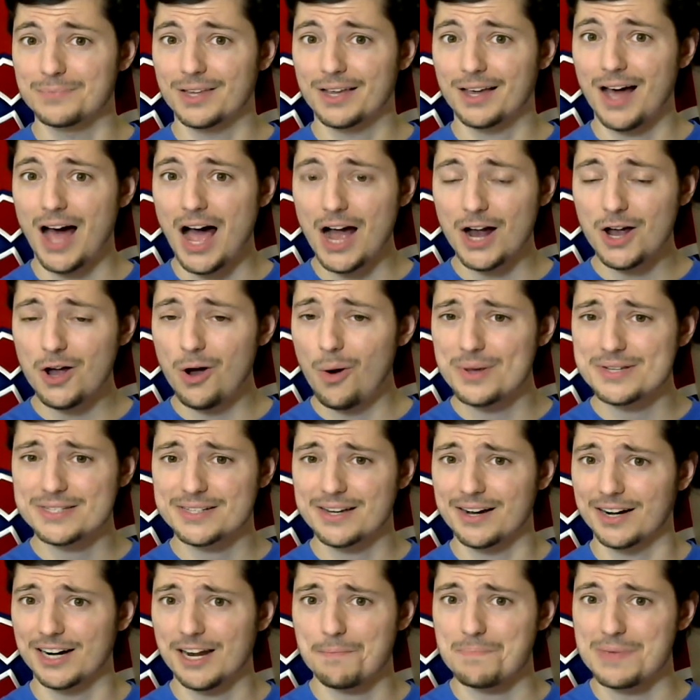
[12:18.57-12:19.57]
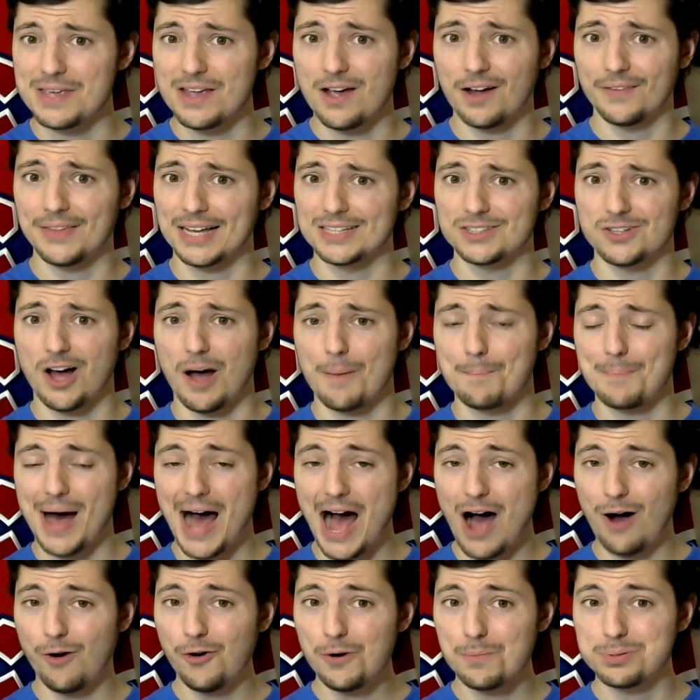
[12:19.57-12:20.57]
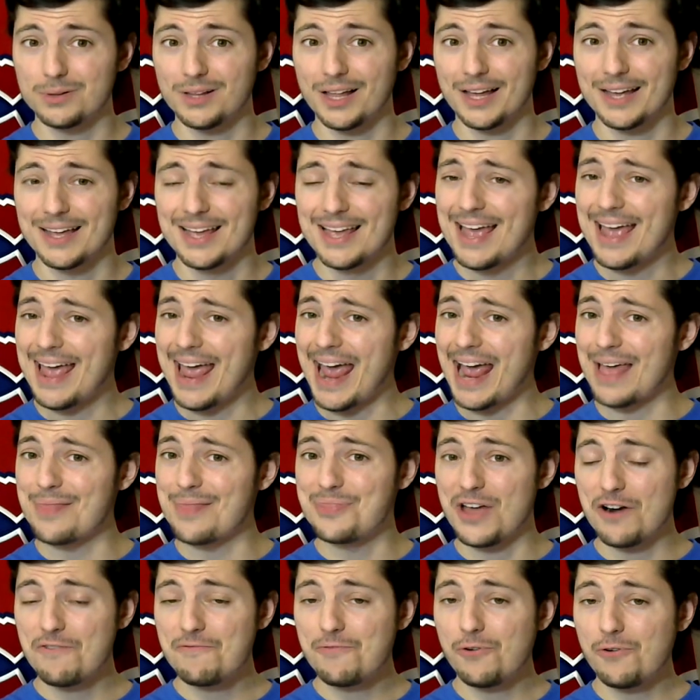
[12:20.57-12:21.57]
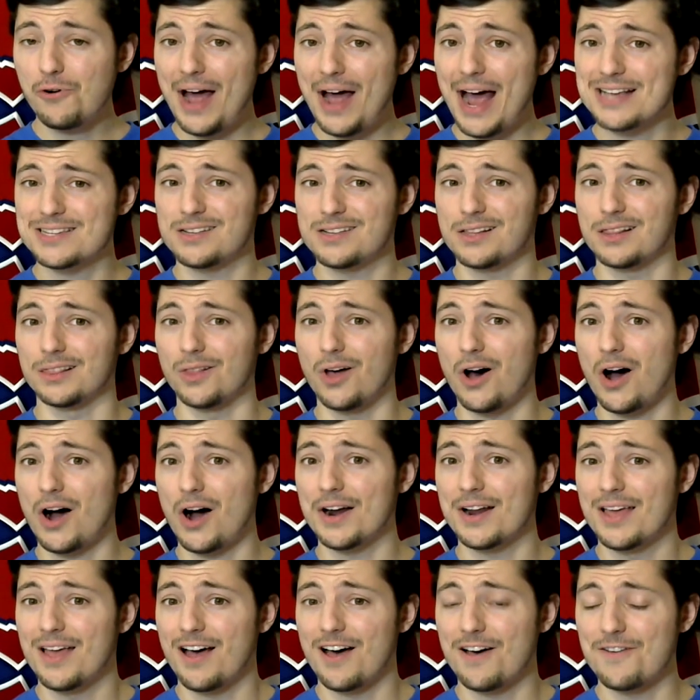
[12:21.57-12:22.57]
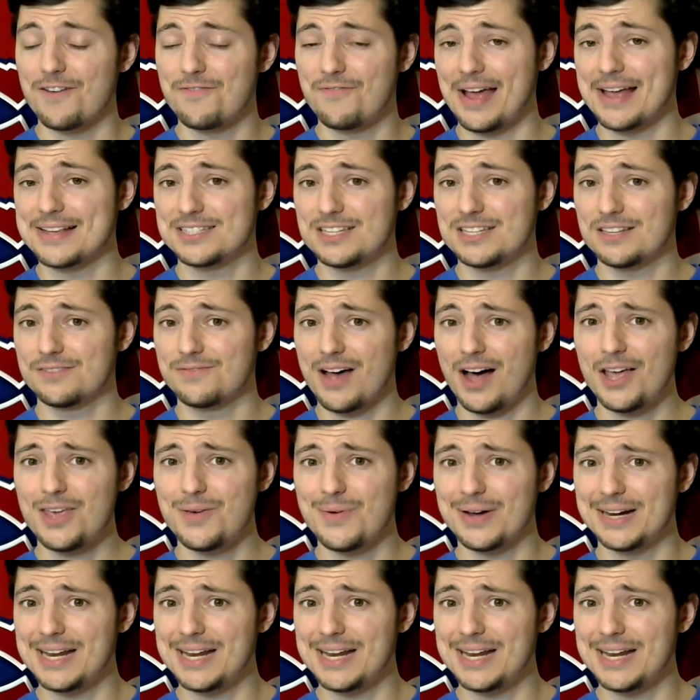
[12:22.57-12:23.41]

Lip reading: Kakko is going to be on that top power play and therefore has a lot of fantasy value.